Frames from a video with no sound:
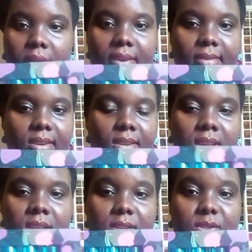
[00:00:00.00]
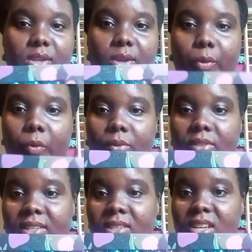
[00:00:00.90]
So
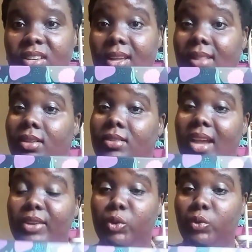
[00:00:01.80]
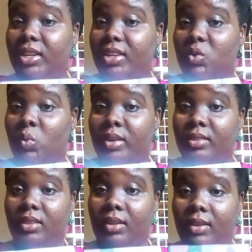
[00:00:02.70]
$16, I do think it's worth it.
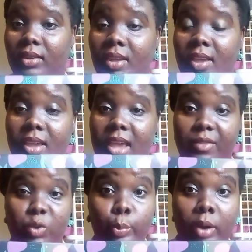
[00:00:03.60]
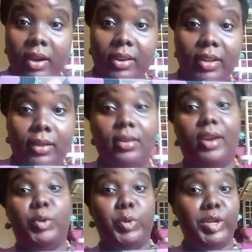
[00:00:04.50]
Have you bought it? Are you interested
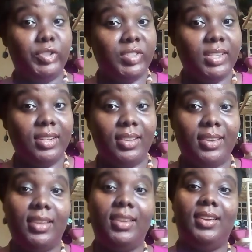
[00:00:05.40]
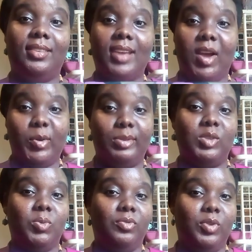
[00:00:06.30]
in getting it? I hope this review was
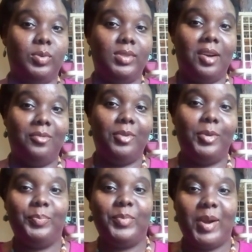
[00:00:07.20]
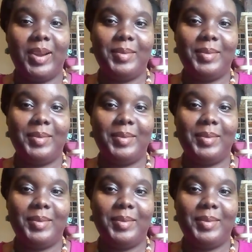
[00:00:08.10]
helpful. All right, bye.